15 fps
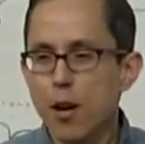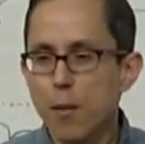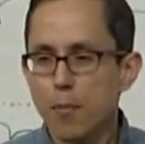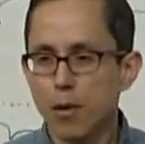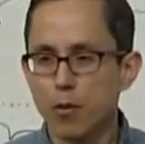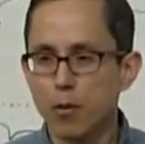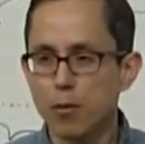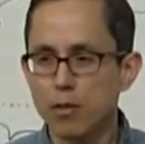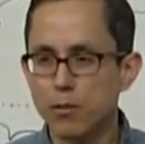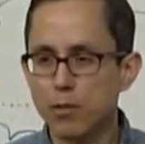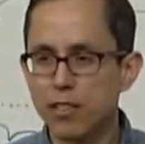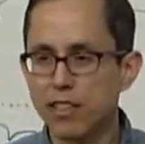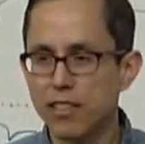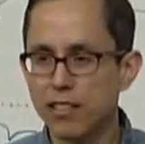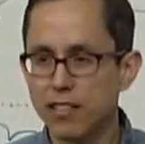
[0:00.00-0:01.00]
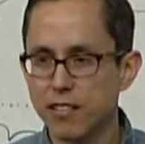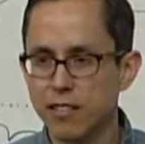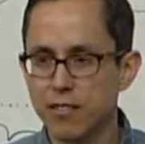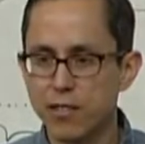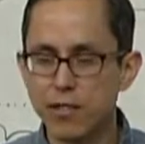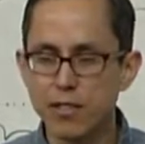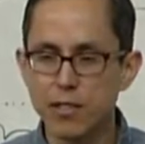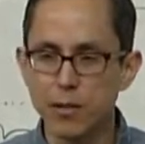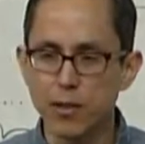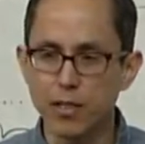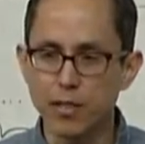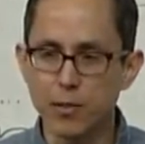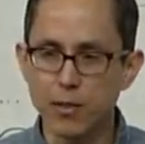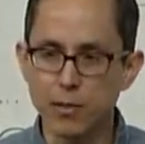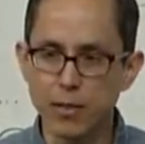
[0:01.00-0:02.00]
But what was really confusing to
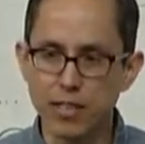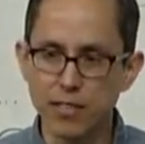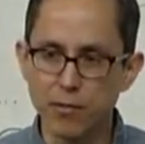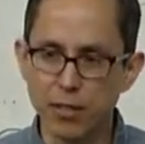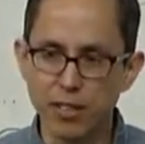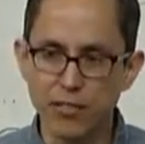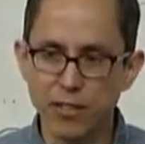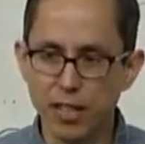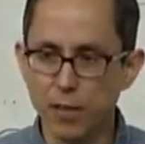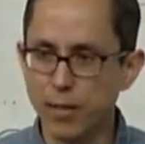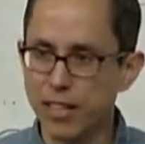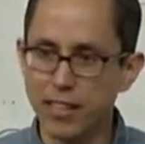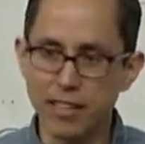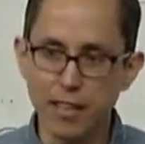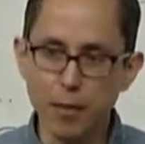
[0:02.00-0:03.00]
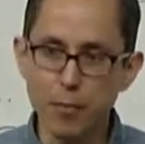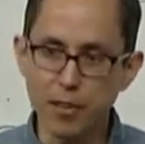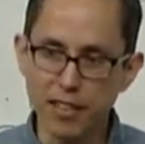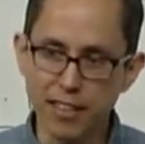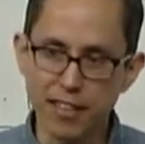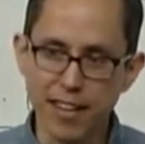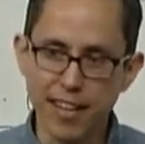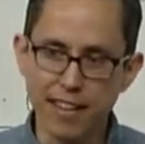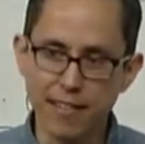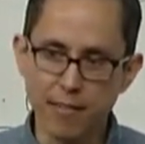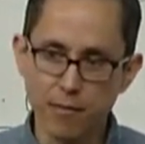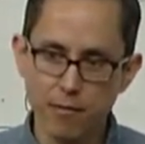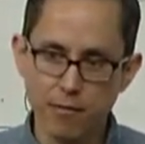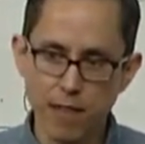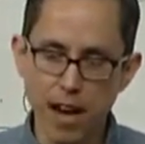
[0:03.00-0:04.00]
us was we didn't really feel like we had a company.
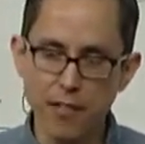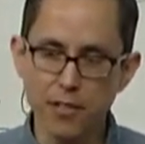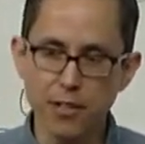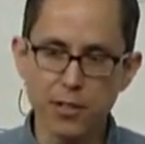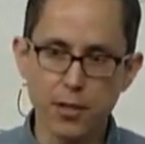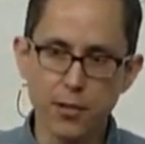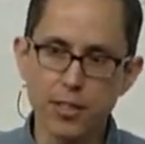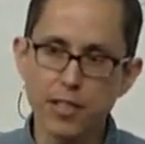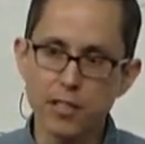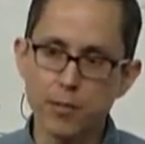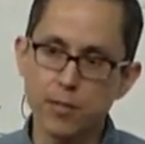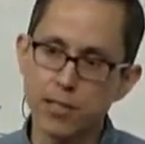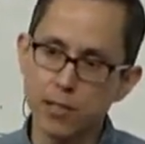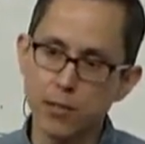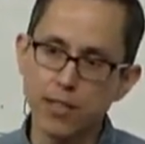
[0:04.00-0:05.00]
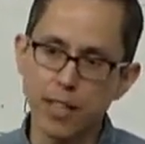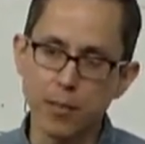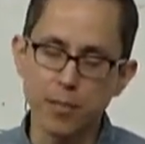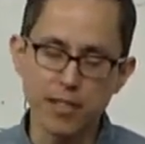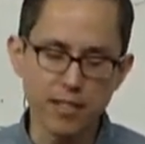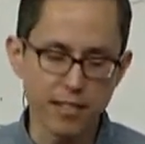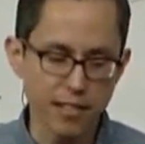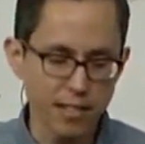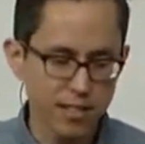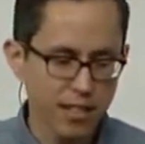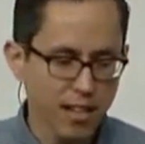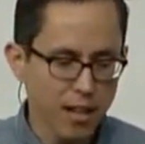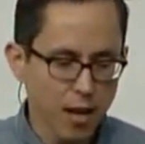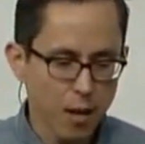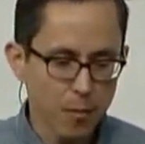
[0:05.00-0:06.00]
And after two years, we sold that business
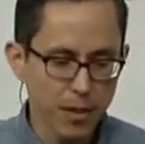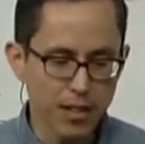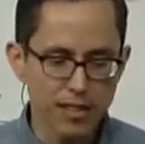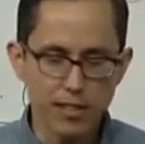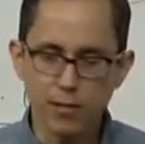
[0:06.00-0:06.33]
because